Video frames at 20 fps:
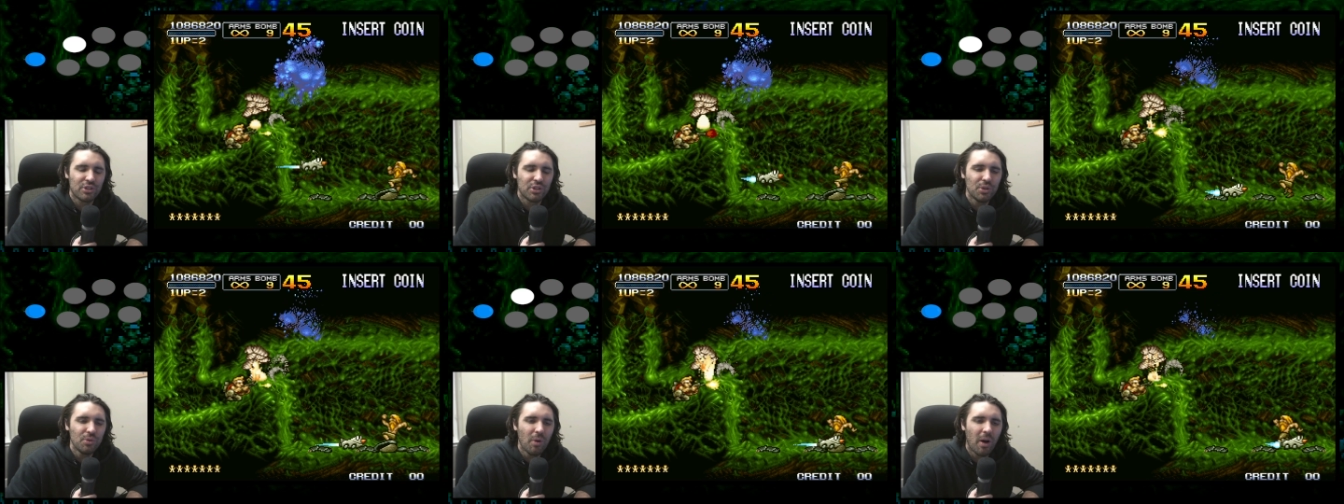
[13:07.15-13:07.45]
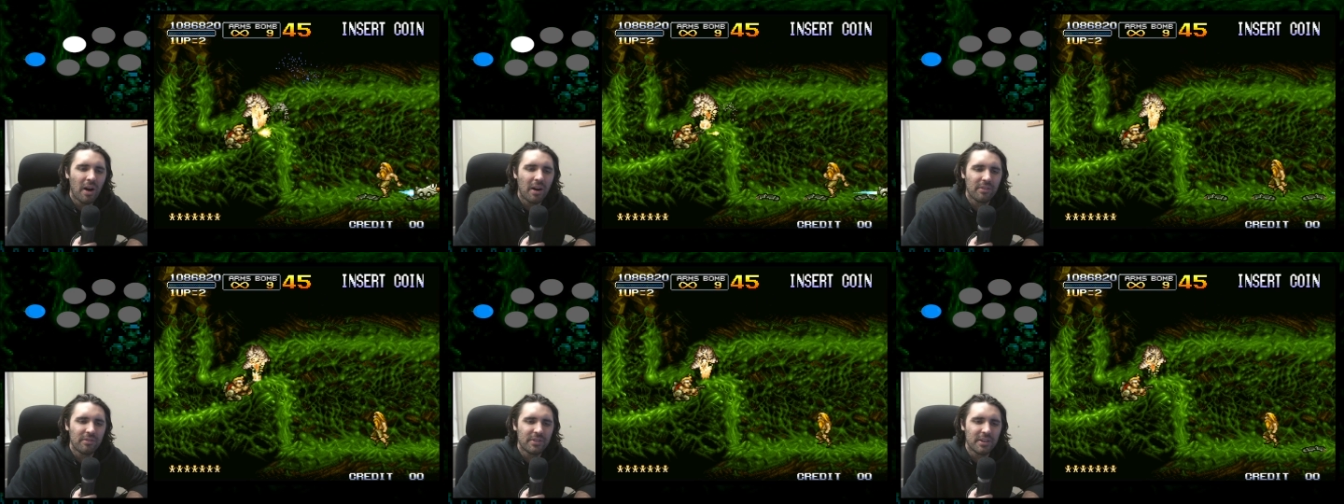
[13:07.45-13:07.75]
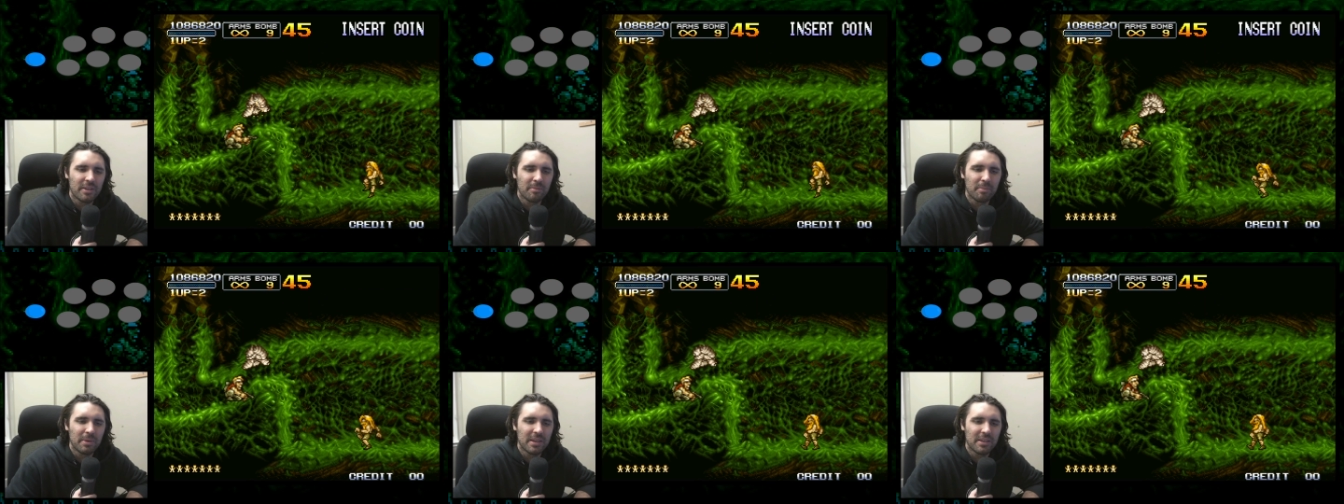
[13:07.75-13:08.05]
too
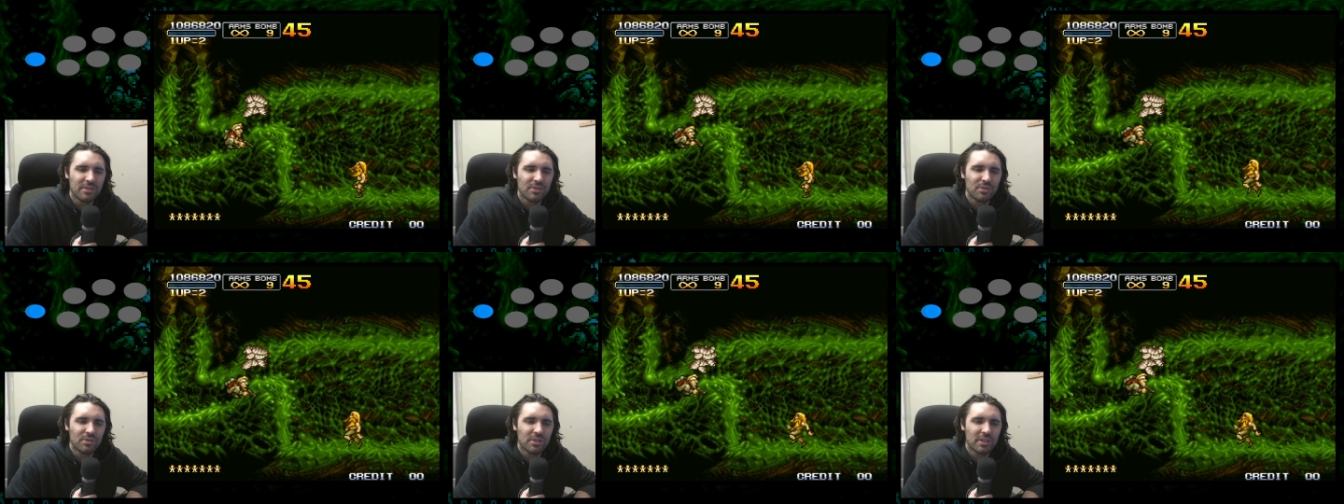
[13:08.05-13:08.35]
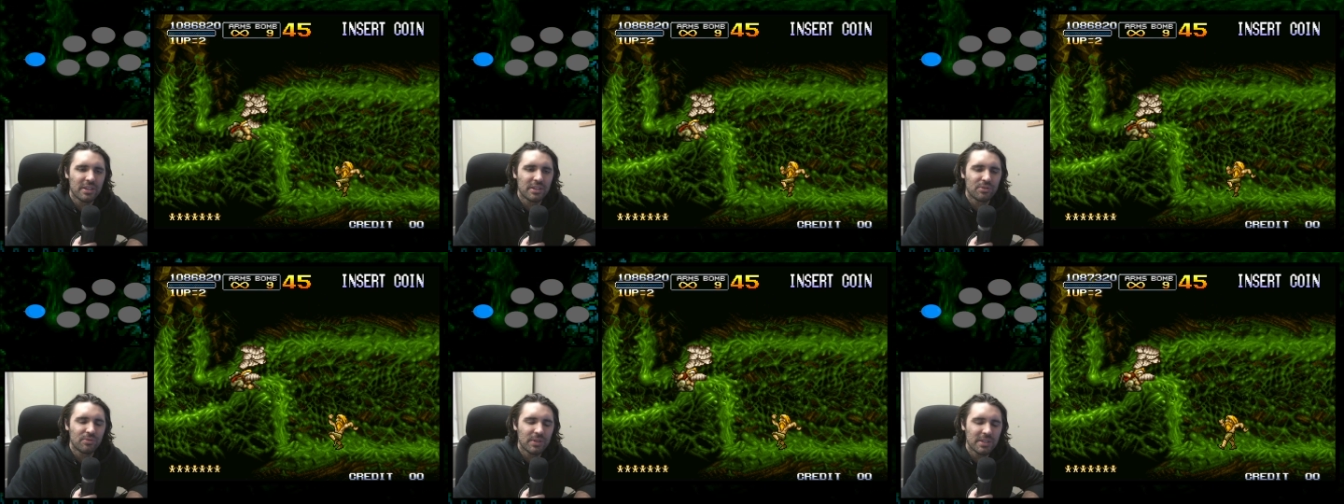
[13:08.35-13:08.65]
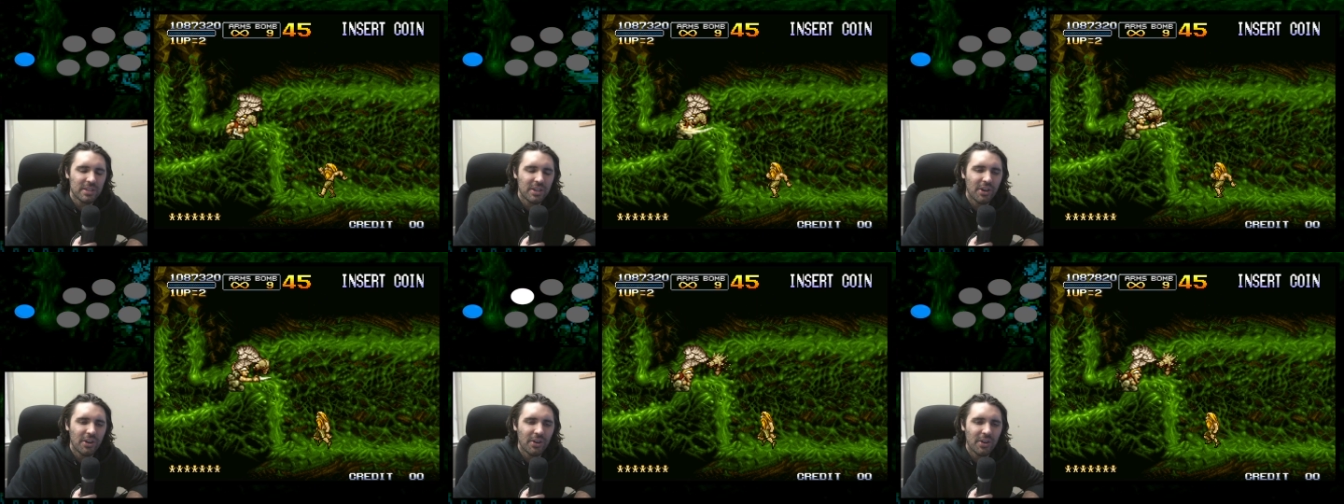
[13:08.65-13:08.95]
often because usually it's
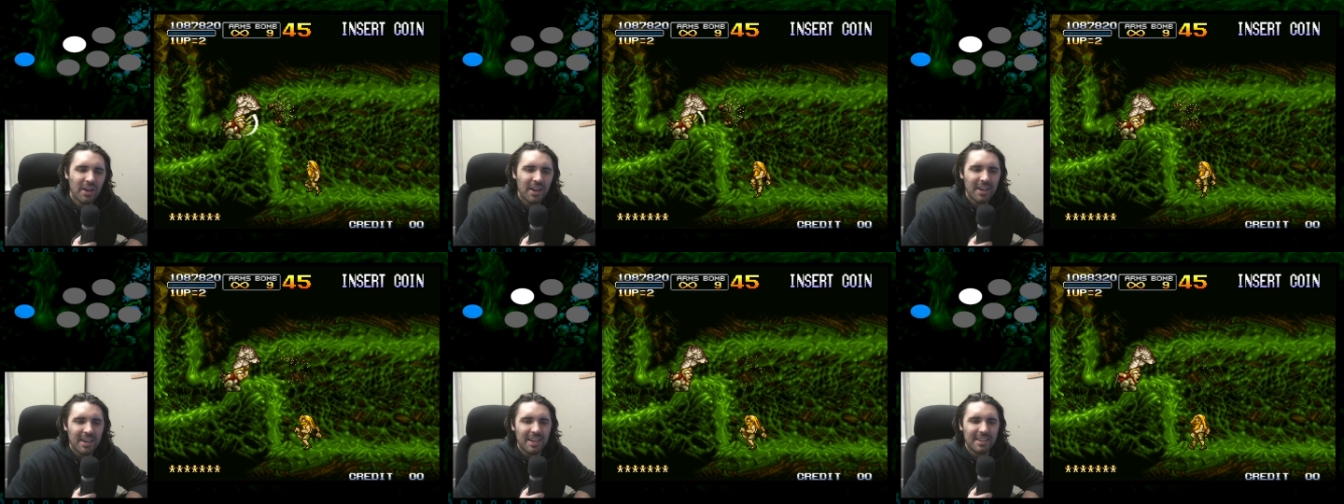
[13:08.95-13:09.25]
riskier.